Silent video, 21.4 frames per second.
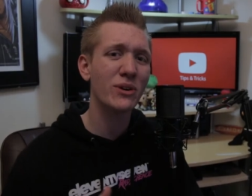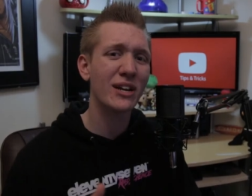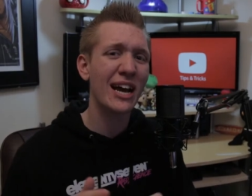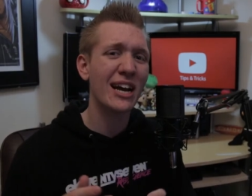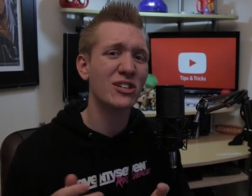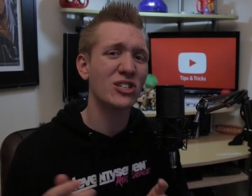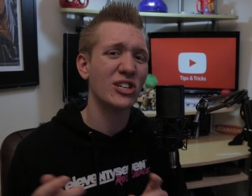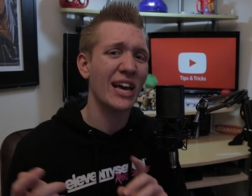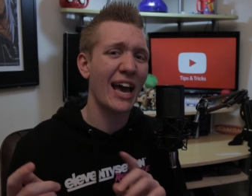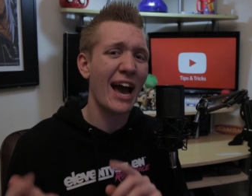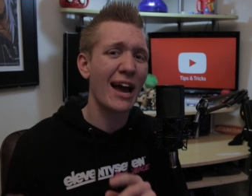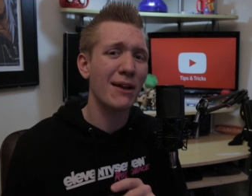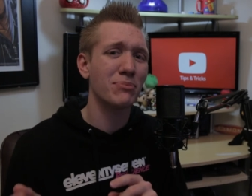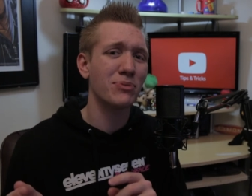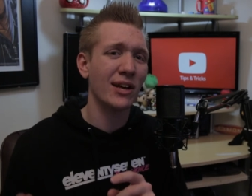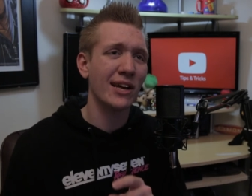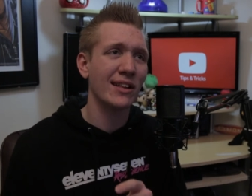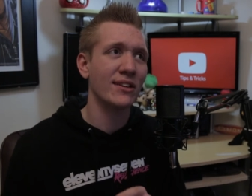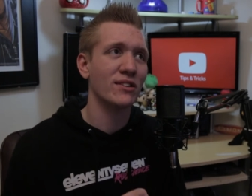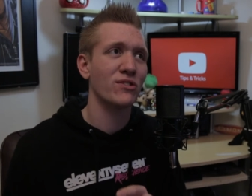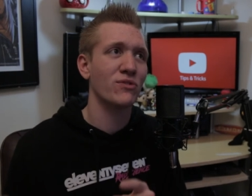can actually add
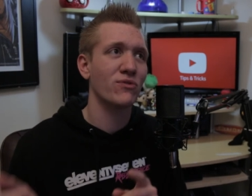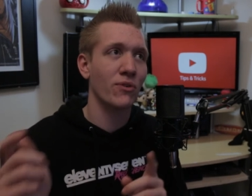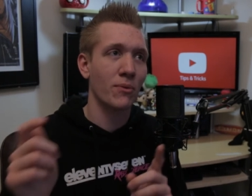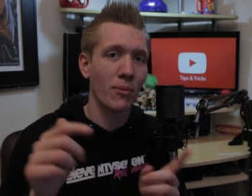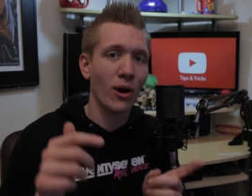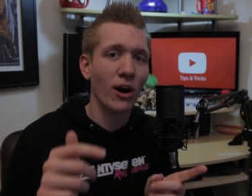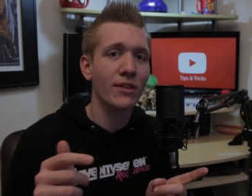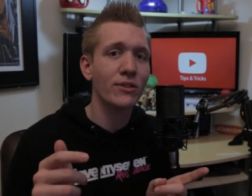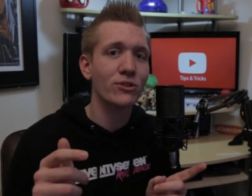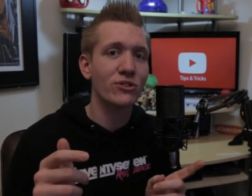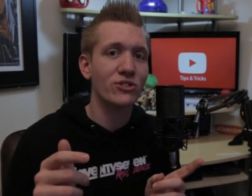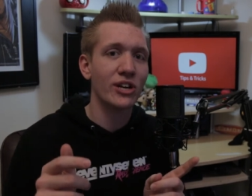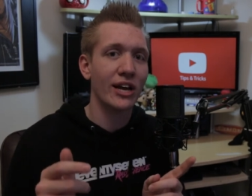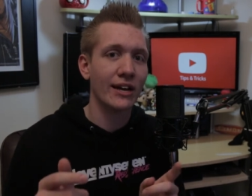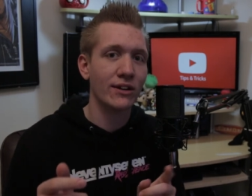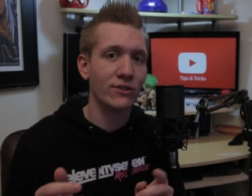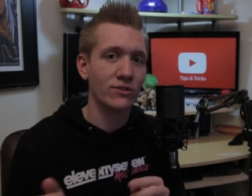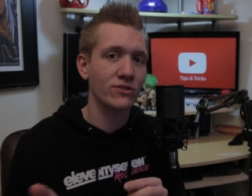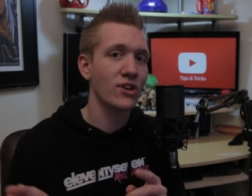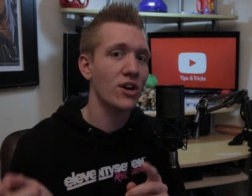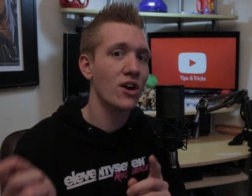playlists from other
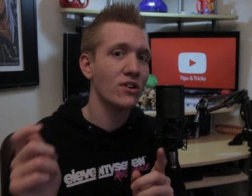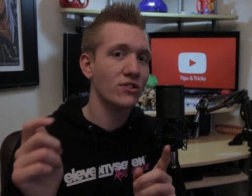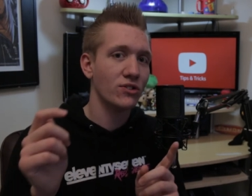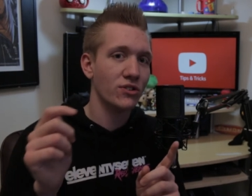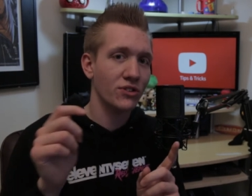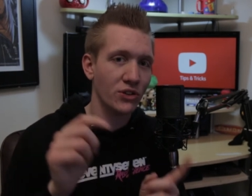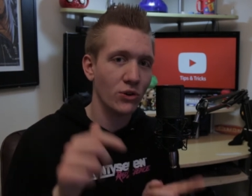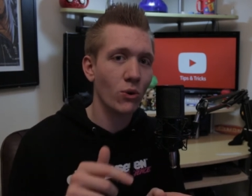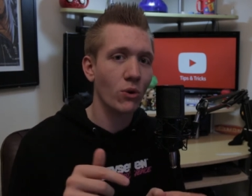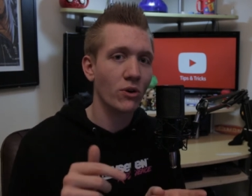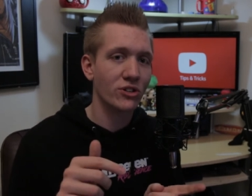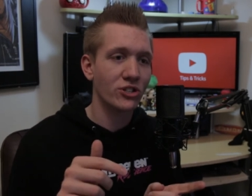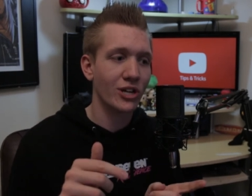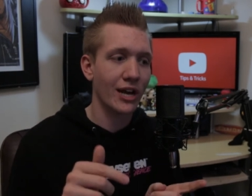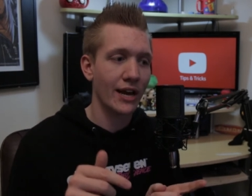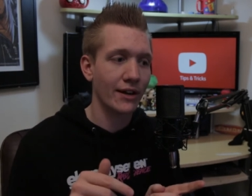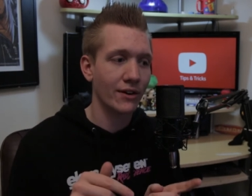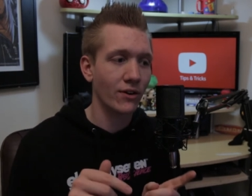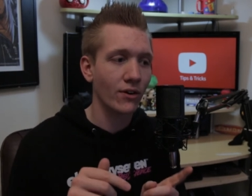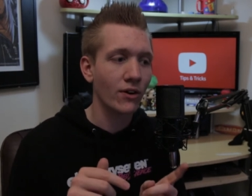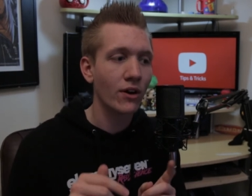channels to your
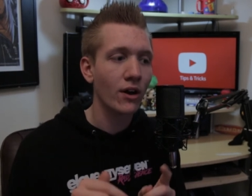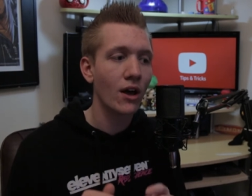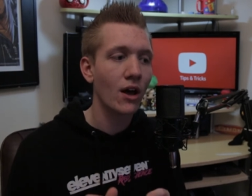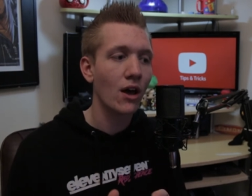channel,